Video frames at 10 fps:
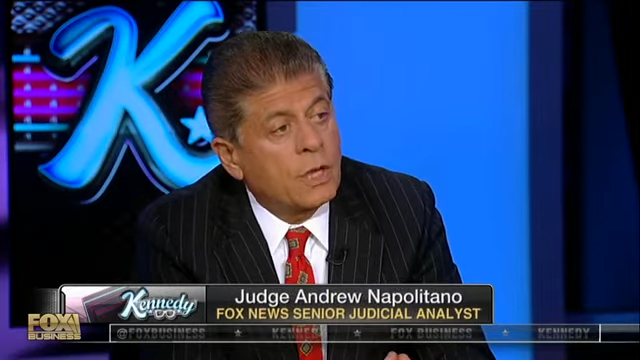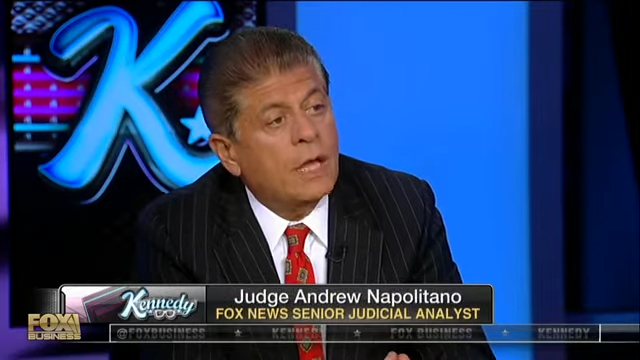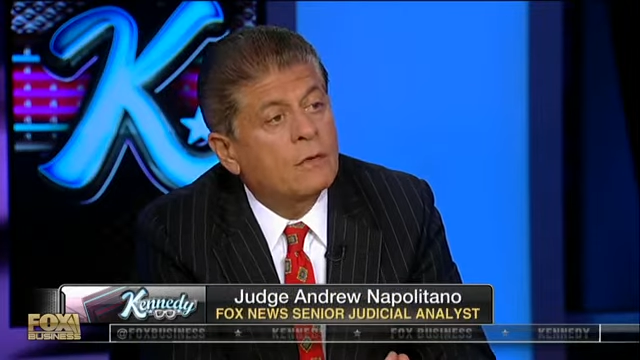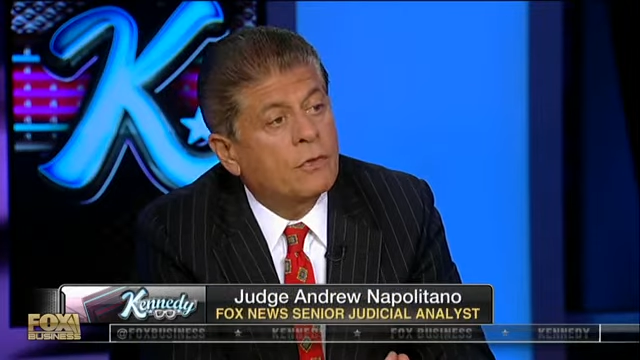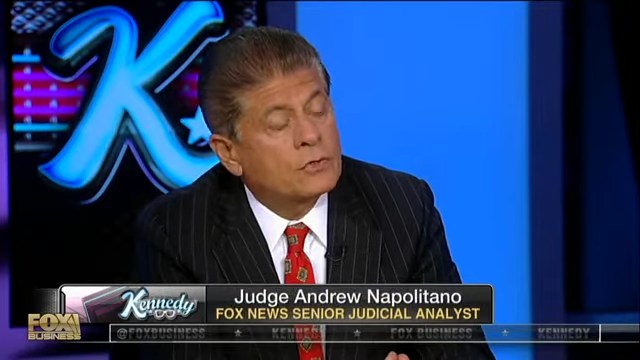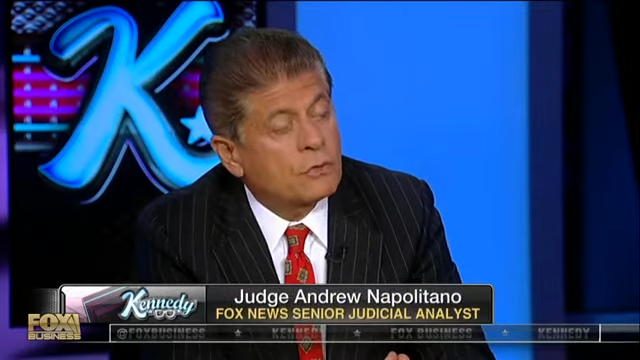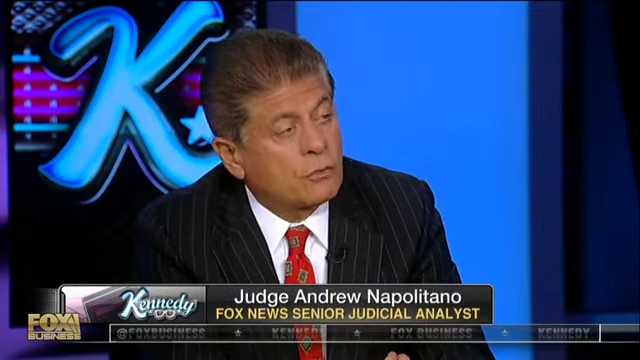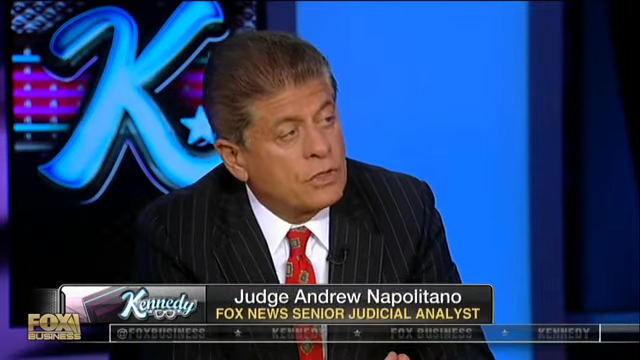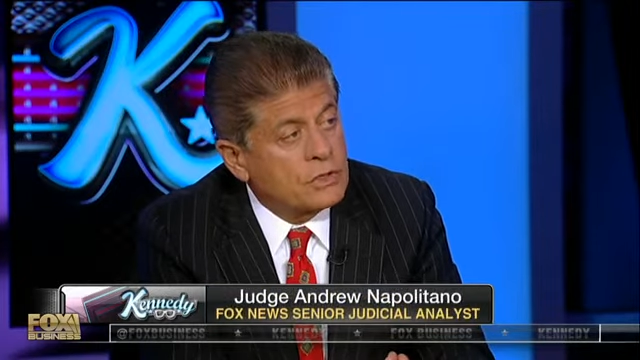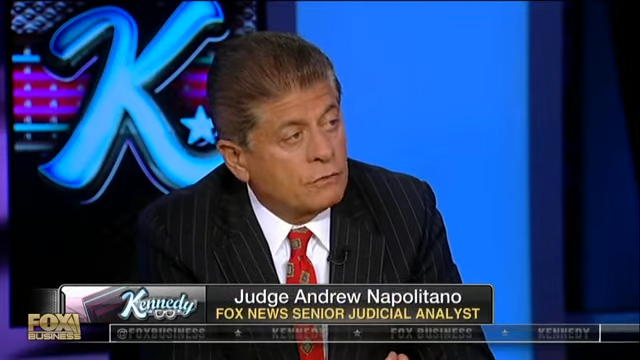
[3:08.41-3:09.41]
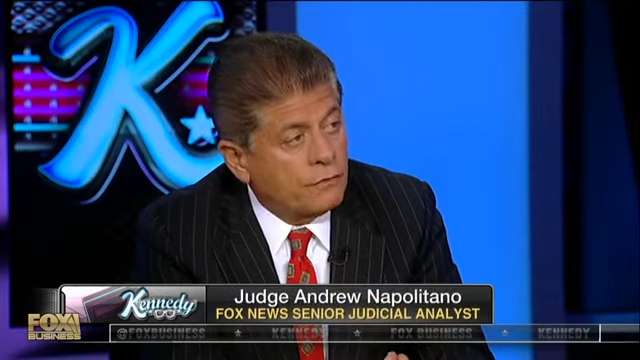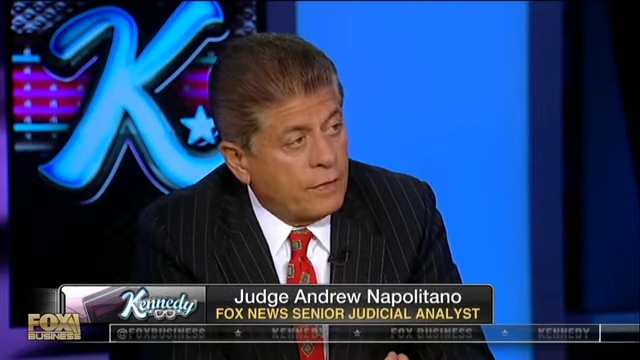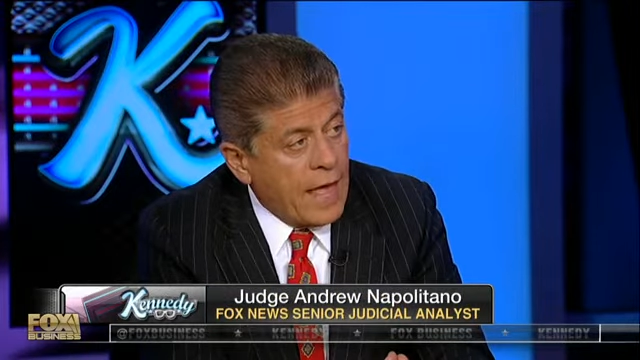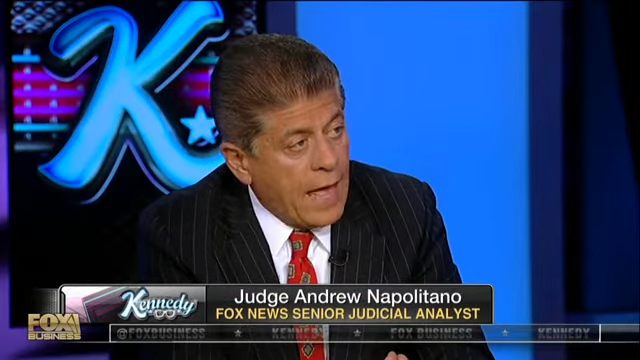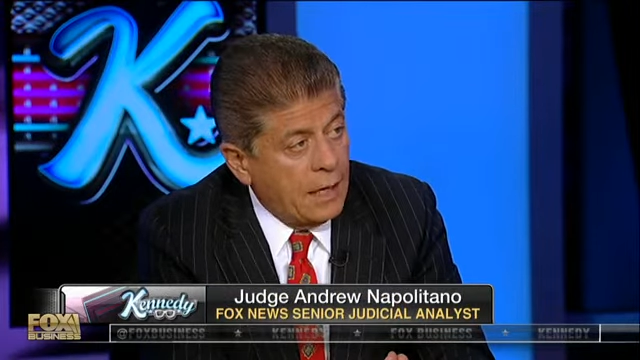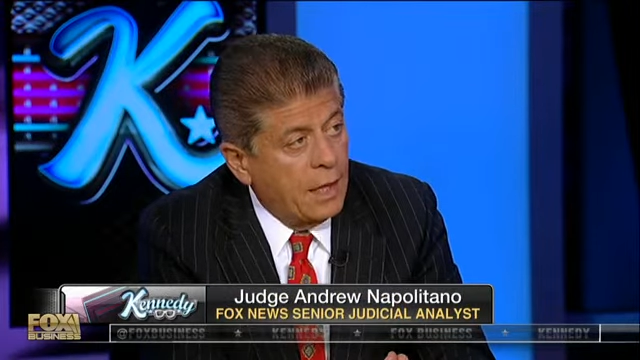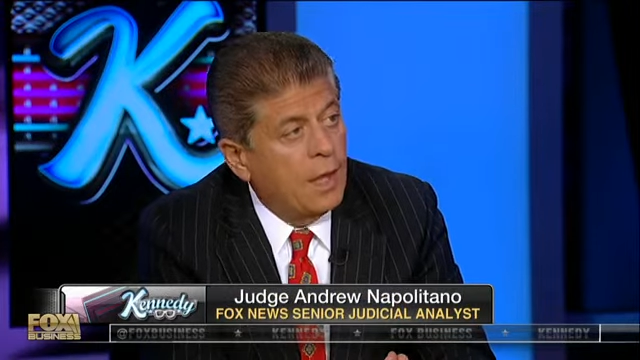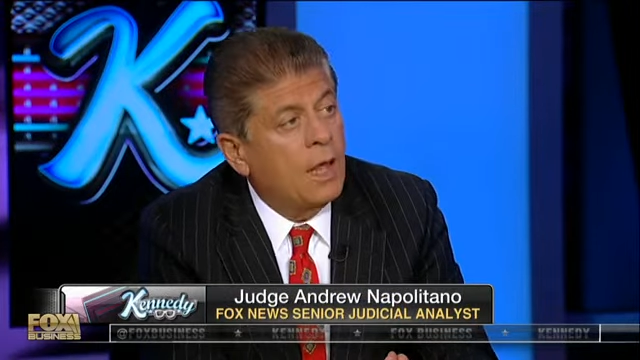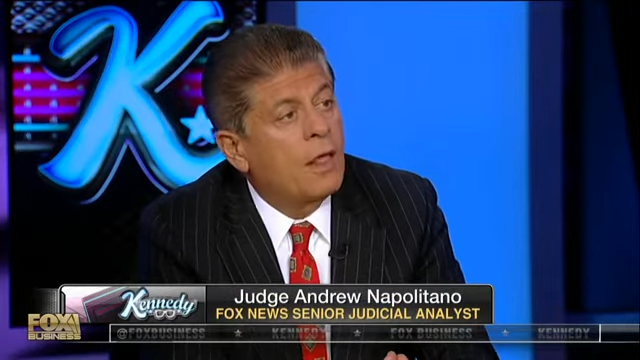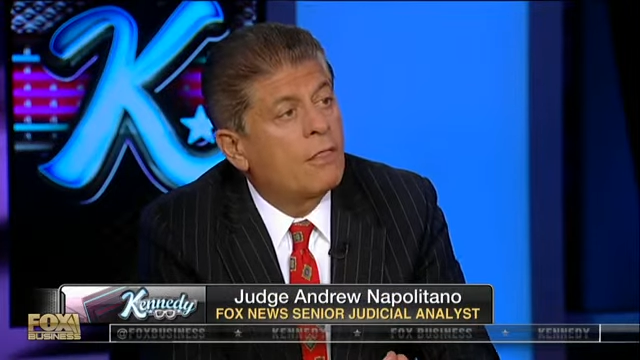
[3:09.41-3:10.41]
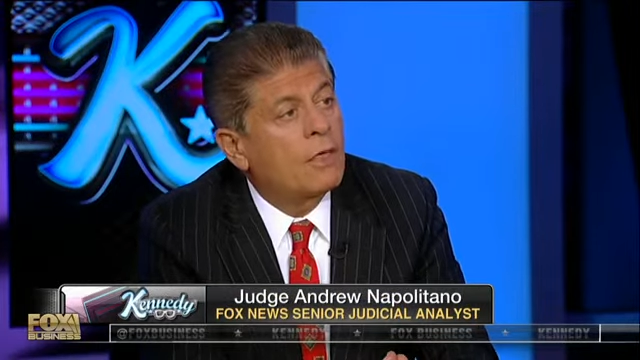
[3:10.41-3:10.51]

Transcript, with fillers: and there's a reason for that. Okay.